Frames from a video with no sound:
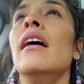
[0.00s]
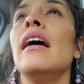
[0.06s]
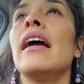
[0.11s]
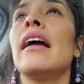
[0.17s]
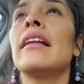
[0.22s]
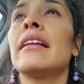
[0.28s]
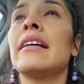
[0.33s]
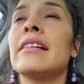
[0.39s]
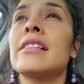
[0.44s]

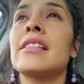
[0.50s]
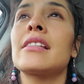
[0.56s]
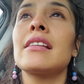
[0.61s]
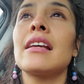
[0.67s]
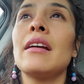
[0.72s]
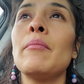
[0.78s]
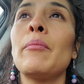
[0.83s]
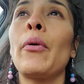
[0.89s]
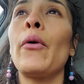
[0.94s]
and it's
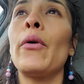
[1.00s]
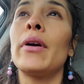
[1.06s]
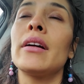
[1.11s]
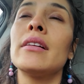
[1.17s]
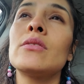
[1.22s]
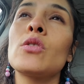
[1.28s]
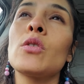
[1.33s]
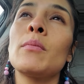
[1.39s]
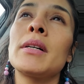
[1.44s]

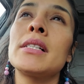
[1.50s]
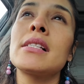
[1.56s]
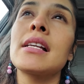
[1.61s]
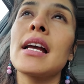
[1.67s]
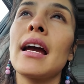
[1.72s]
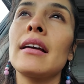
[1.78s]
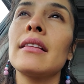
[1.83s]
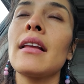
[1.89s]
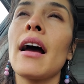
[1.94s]
important to
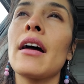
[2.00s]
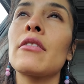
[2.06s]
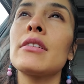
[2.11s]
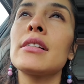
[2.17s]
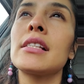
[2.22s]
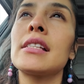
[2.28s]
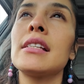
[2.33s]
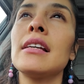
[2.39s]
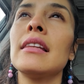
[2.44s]
maintain that
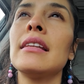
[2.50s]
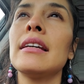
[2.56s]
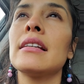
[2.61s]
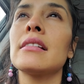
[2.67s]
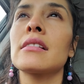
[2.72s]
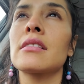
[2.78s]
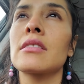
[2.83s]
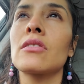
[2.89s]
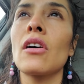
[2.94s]

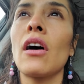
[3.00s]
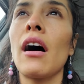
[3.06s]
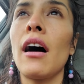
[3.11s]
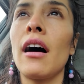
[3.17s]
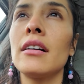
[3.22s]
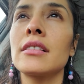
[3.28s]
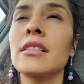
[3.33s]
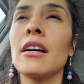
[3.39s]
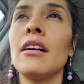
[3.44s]
resilience
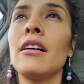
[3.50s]
thought